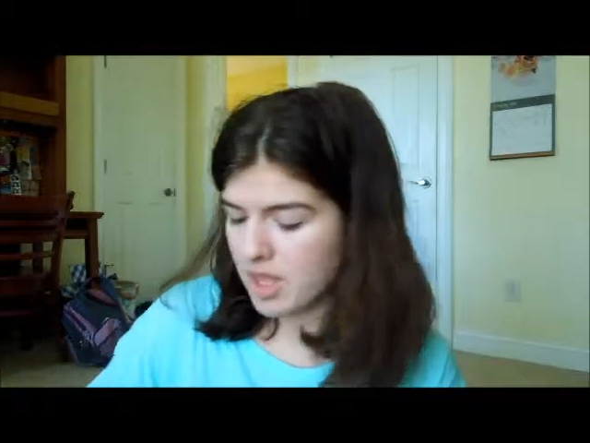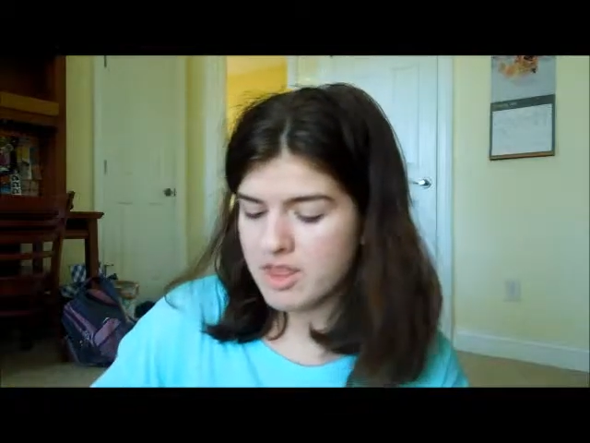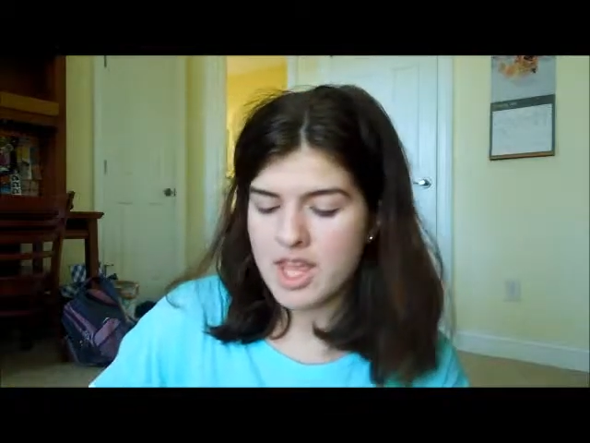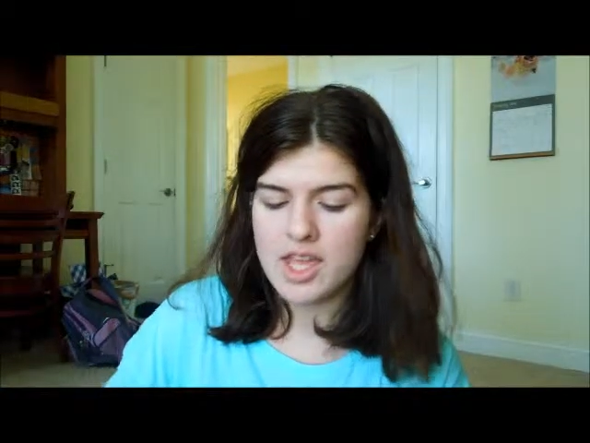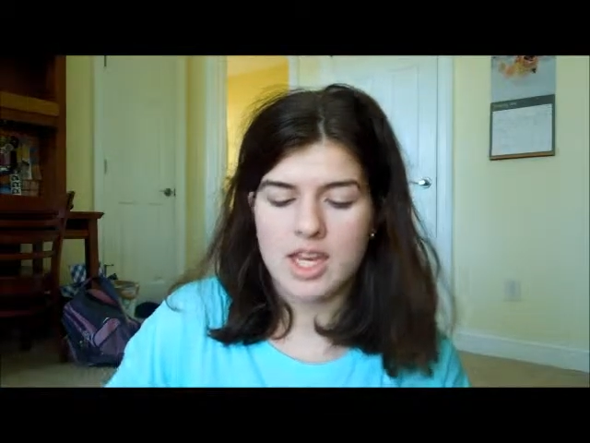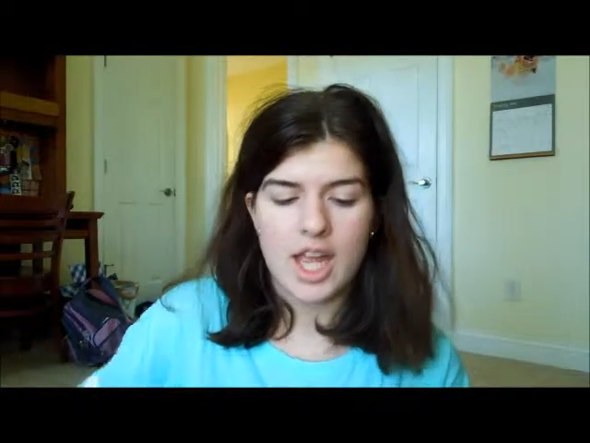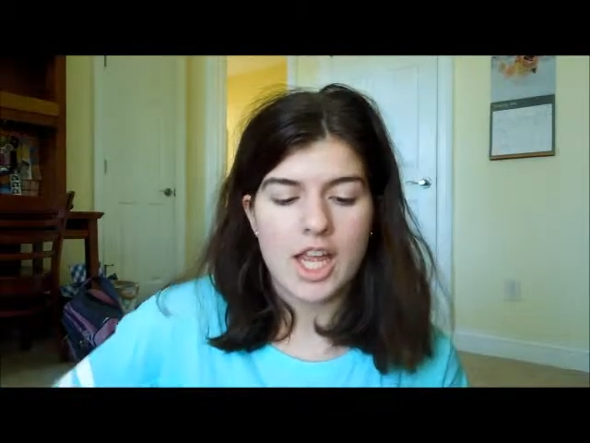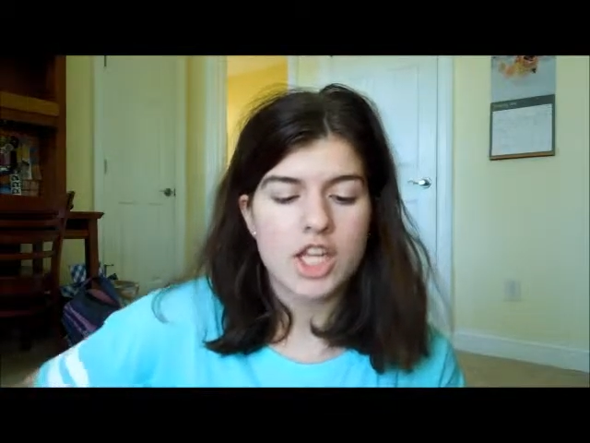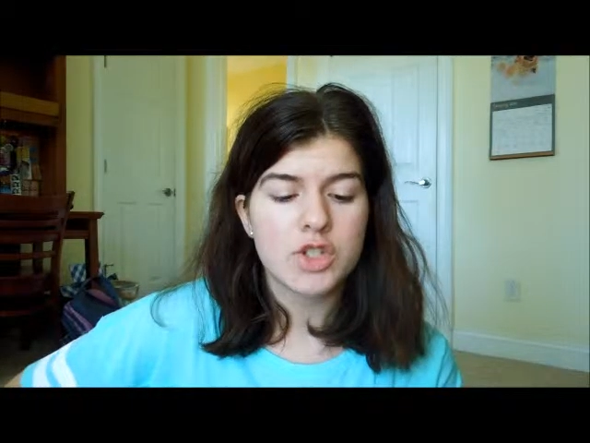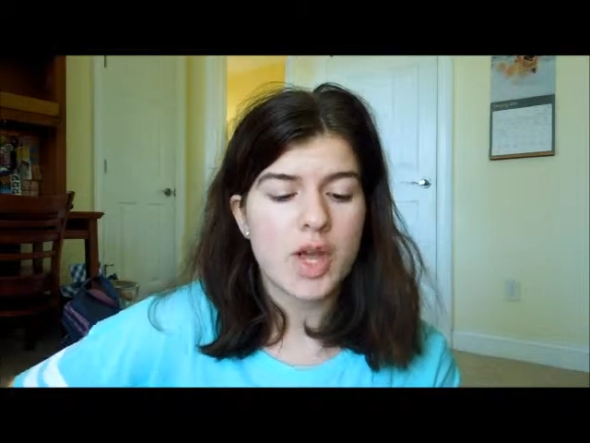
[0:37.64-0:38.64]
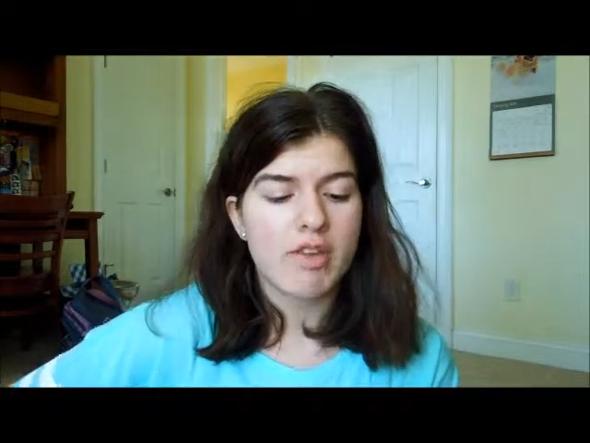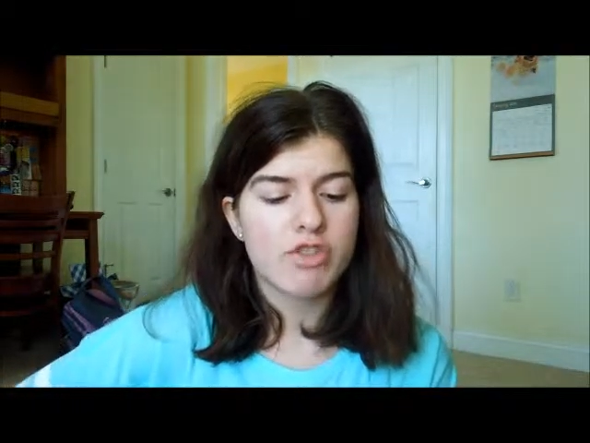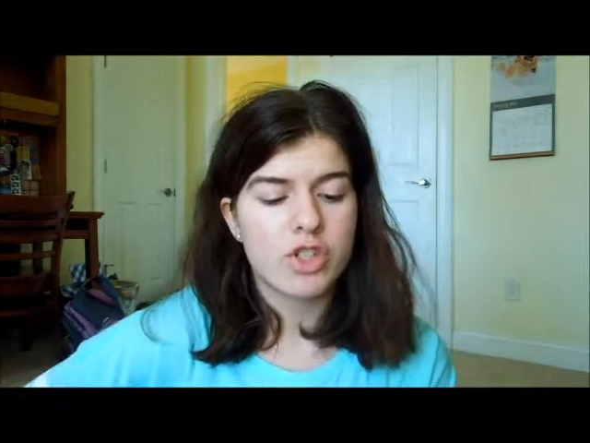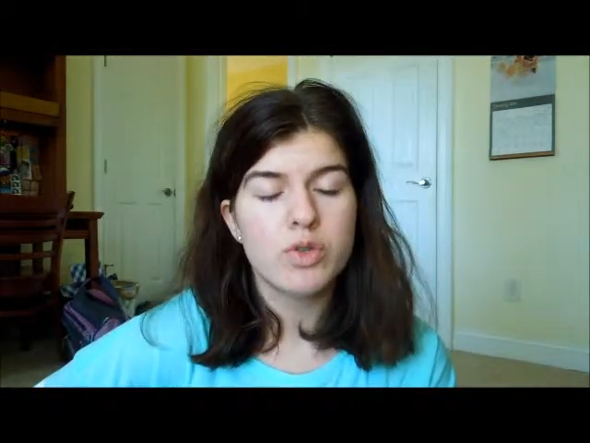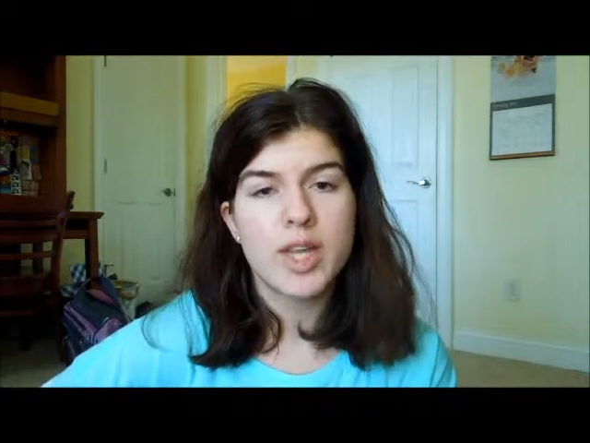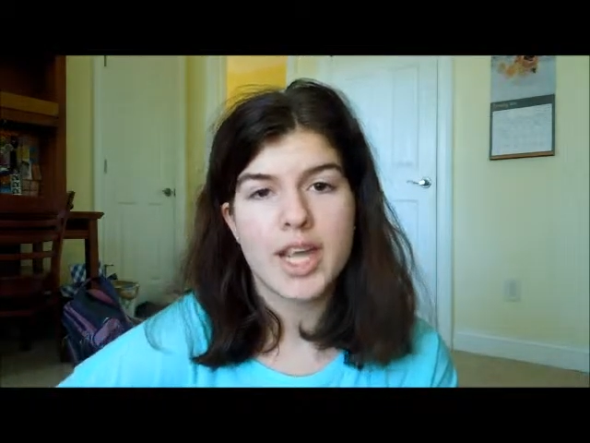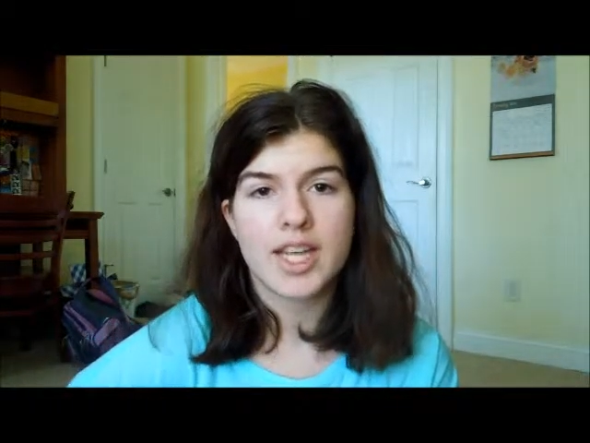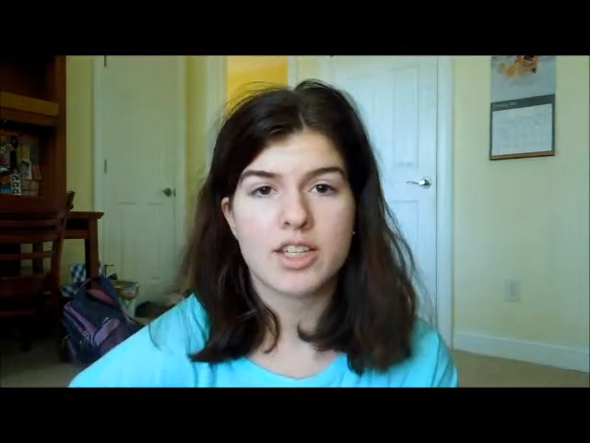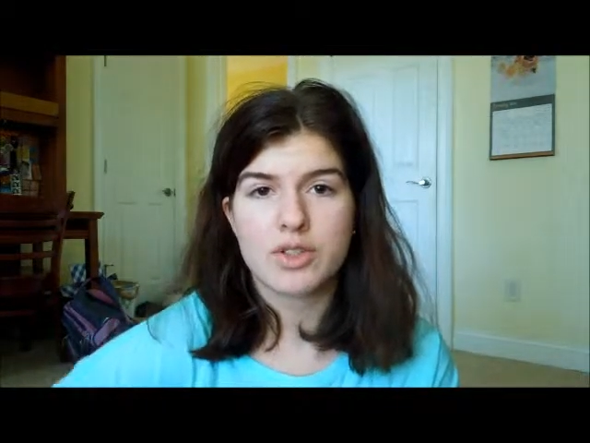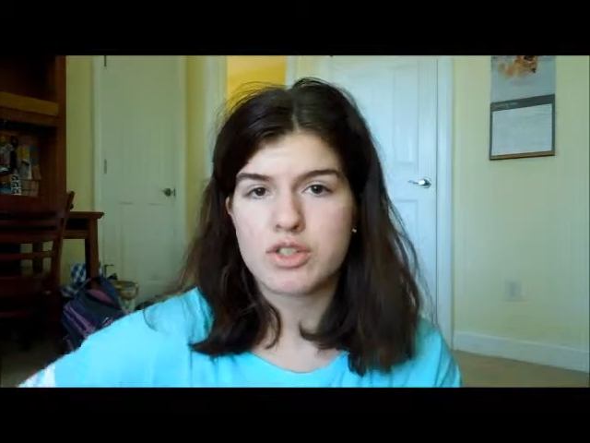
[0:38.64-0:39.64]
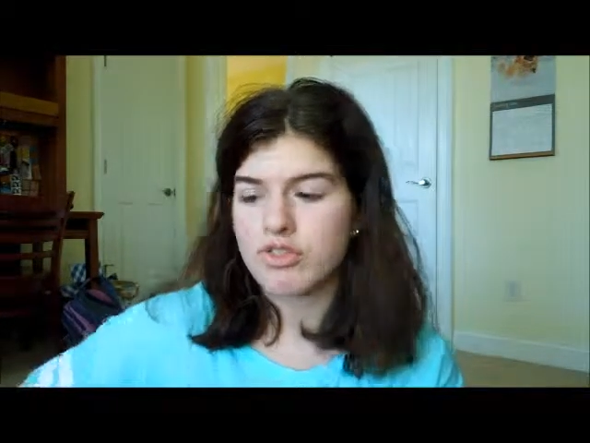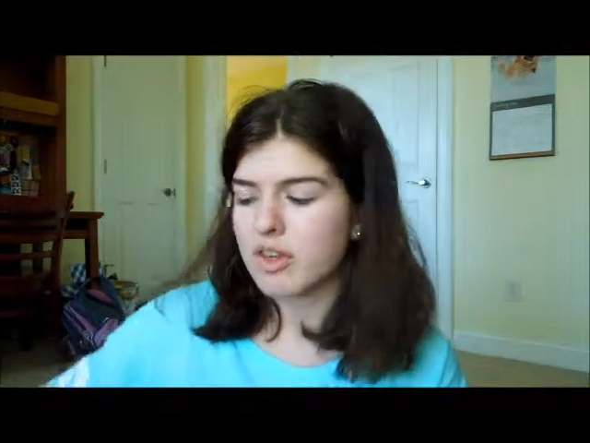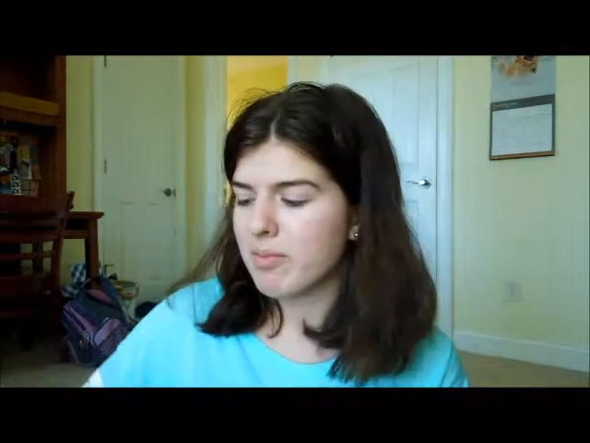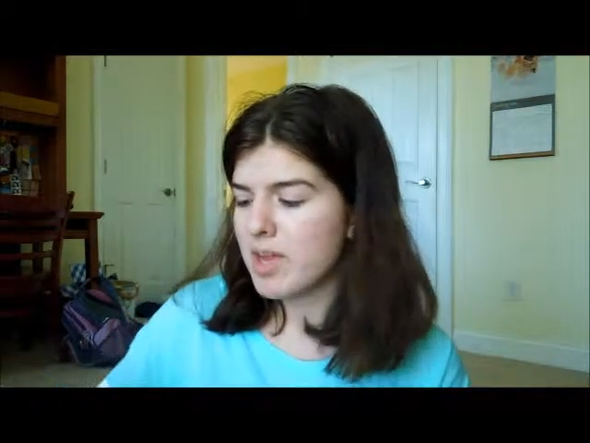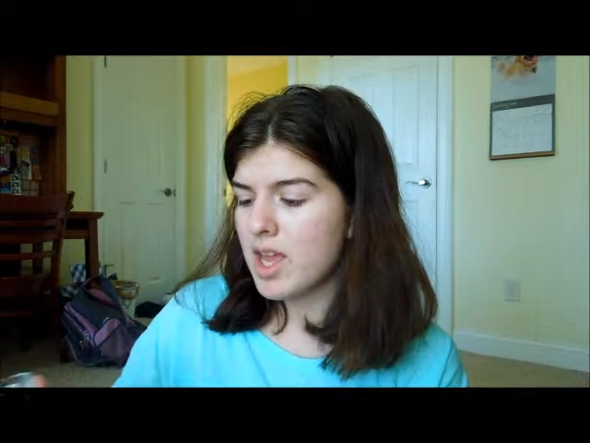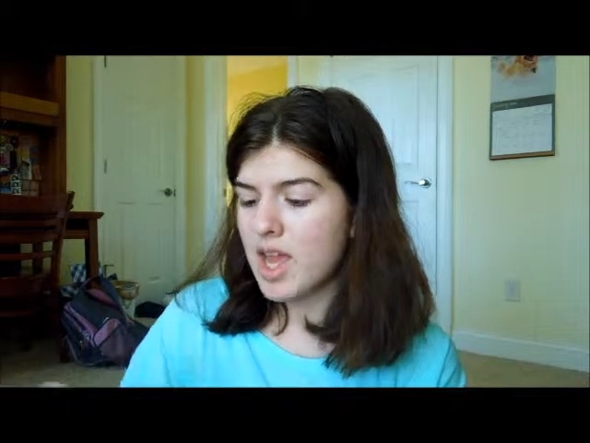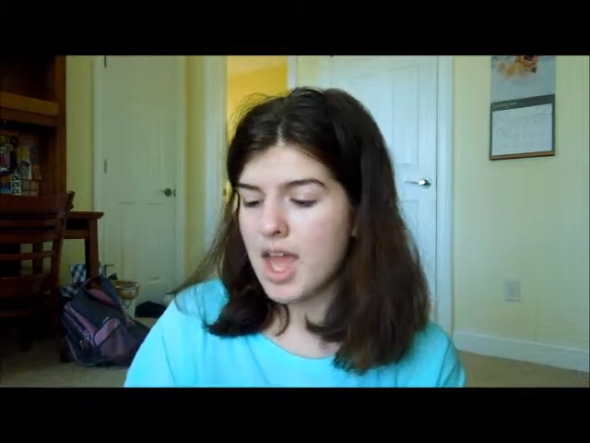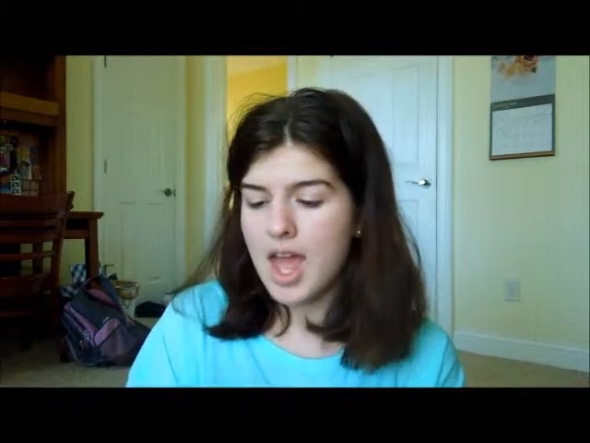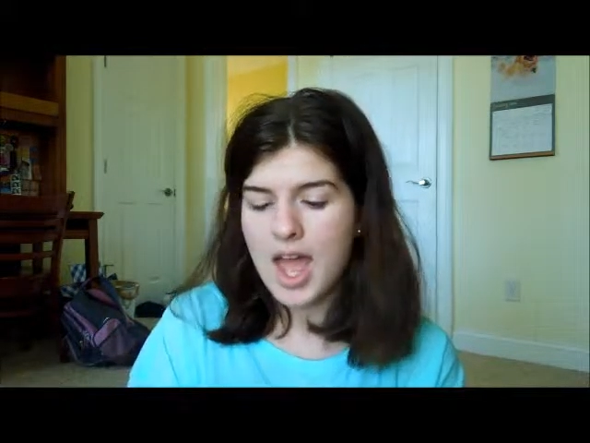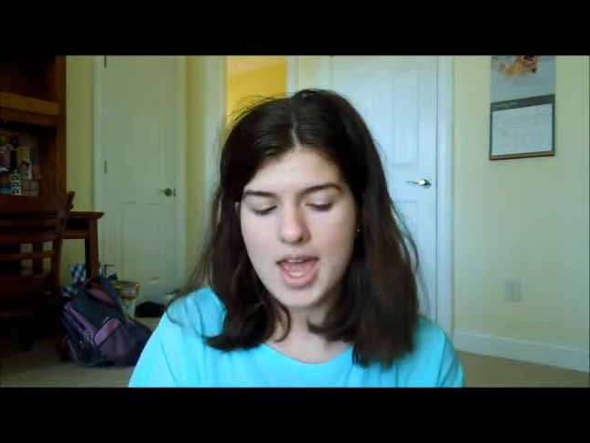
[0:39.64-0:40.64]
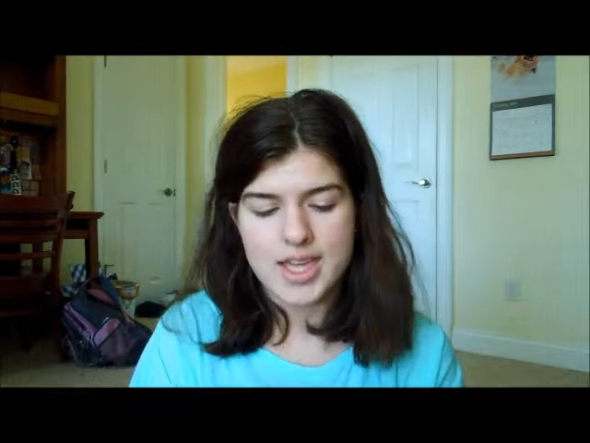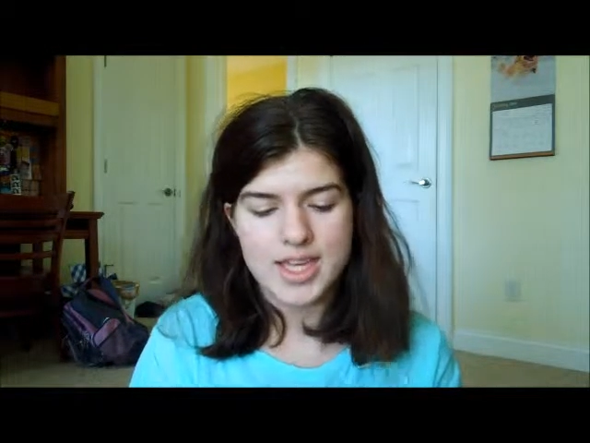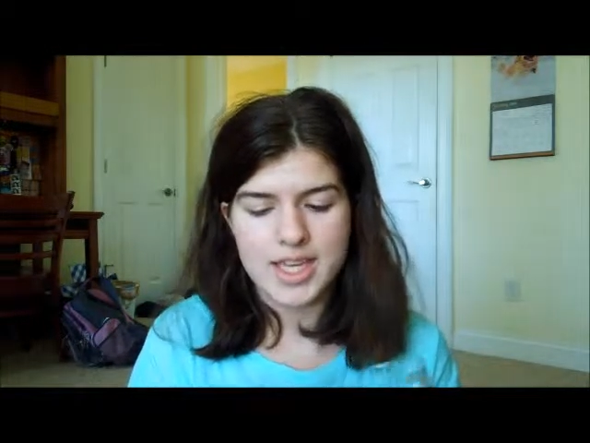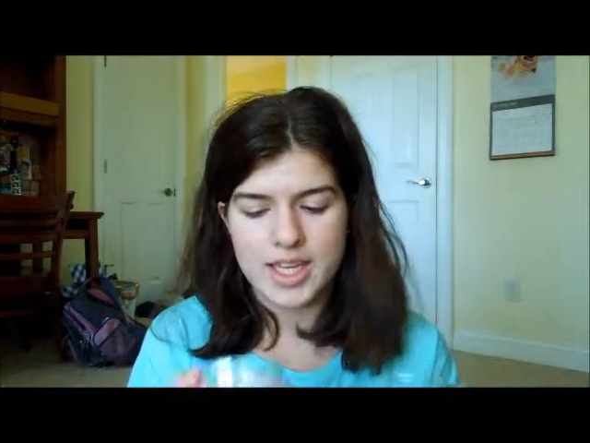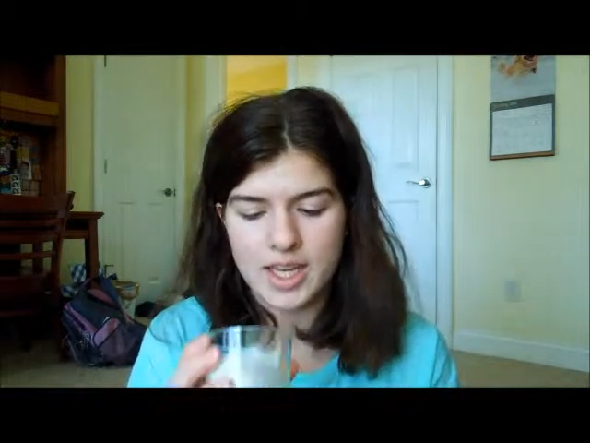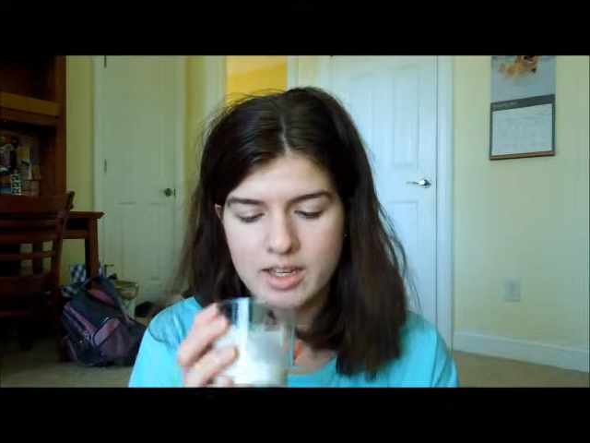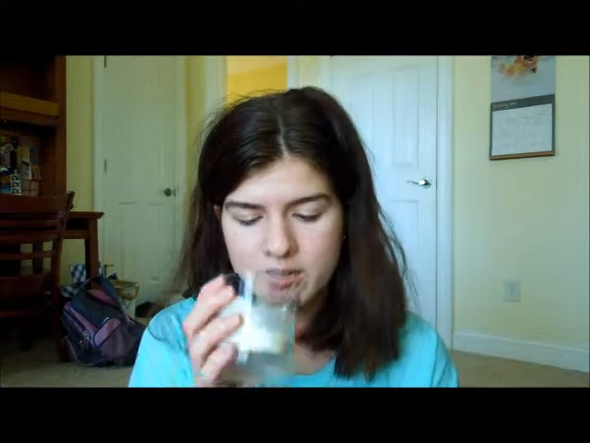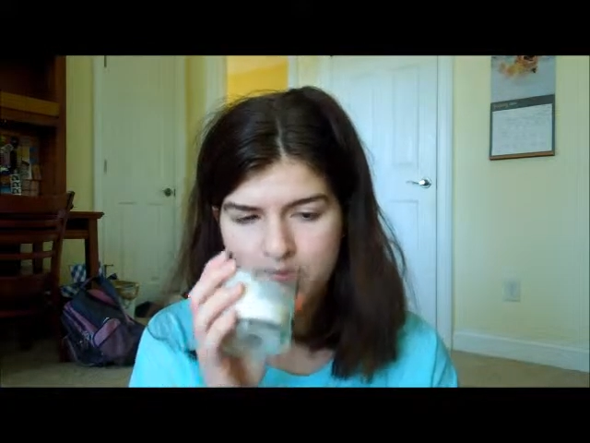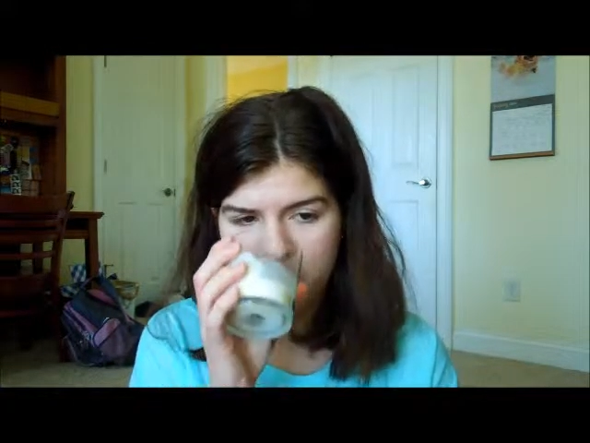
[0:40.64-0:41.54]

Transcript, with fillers: And then I also have two candles from IKEA,